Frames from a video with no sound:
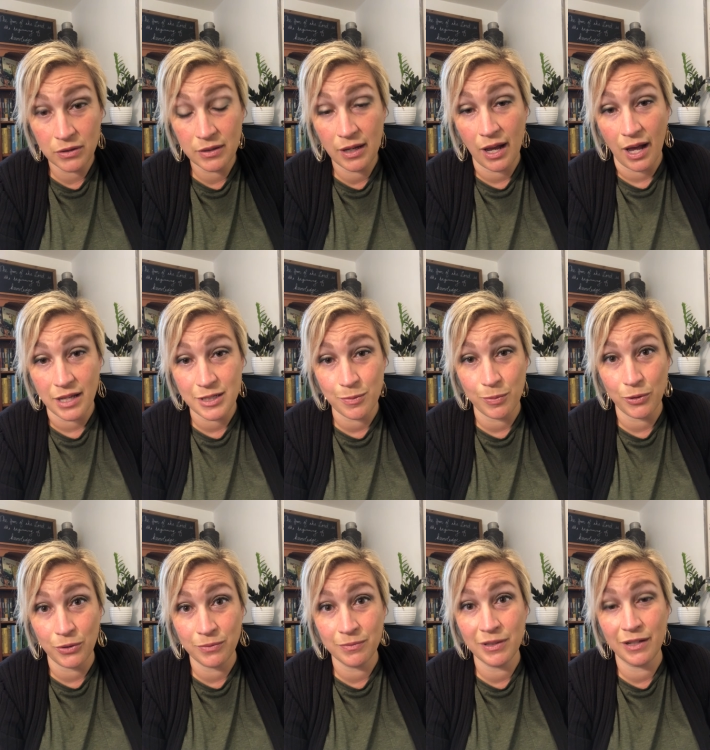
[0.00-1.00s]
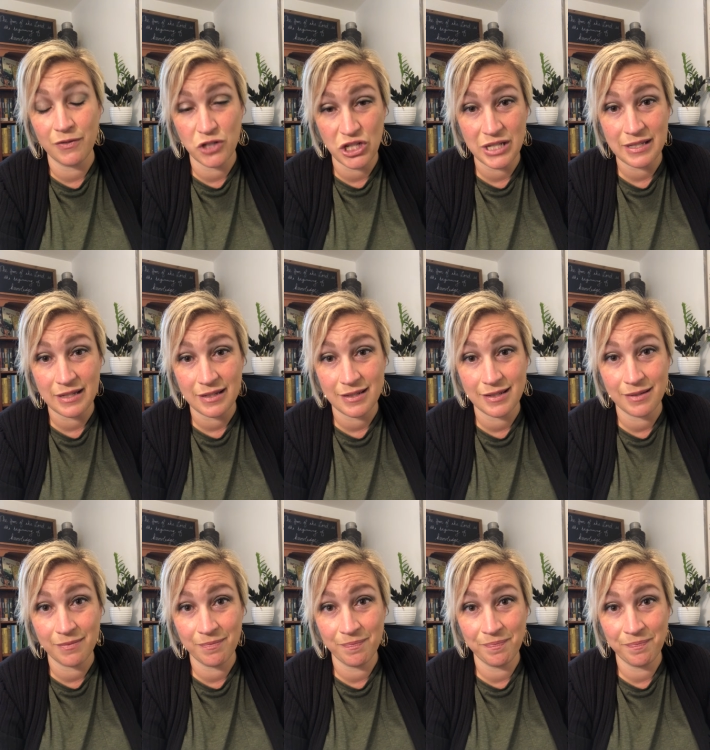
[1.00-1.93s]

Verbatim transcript: gospel of Jesus.